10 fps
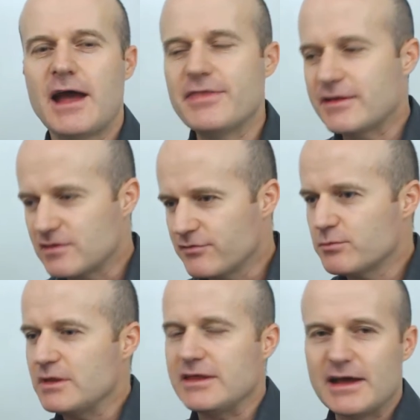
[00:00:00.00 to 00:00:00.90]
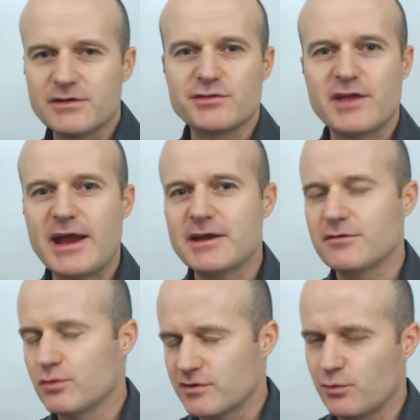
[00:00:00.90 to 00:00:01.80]
And that's given me the understanding
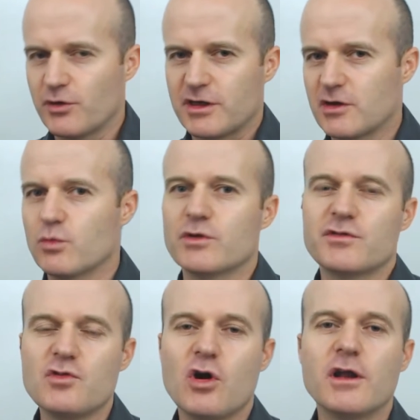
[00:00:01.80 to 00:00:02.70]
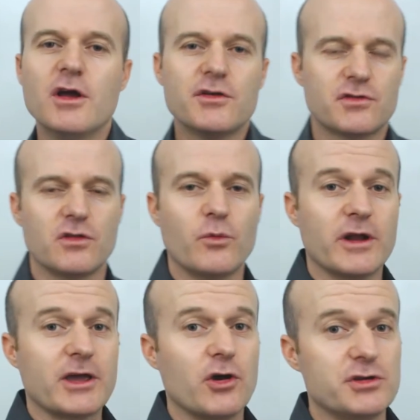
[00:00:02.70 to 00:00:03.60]
of what's working and what's not, so that when
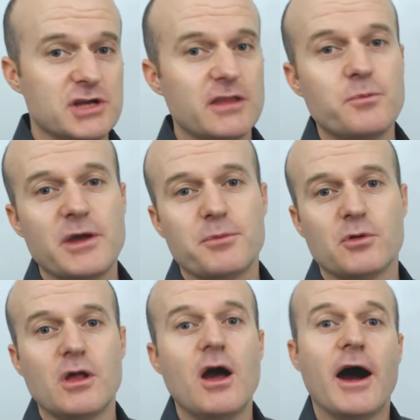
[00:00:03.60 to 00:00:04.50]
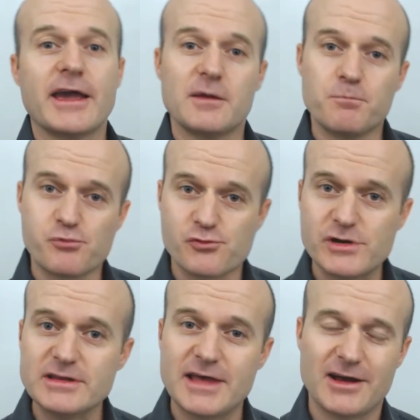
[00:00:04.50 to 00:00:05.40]
I coach other people, I can
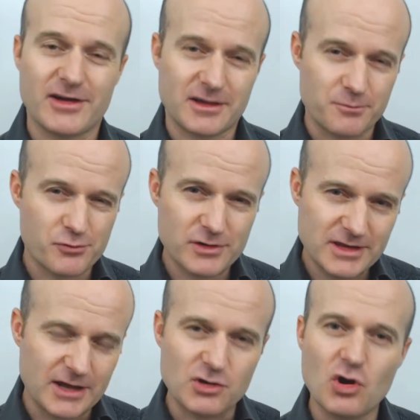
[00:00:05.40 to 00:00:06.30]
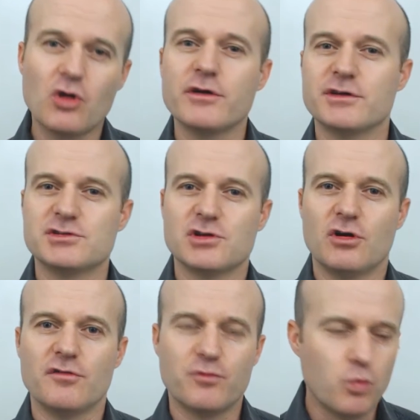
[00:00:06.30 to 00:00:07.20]
bring that. I can bring that knowledge
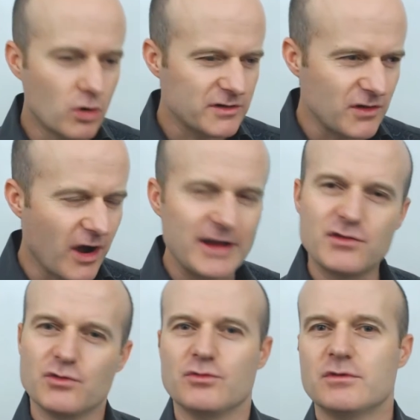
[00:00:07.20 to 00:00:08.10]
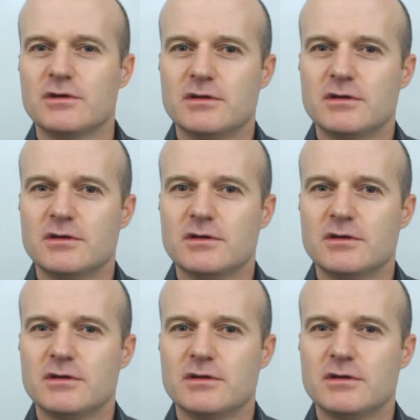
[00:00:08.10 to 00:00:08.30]
of what did I do?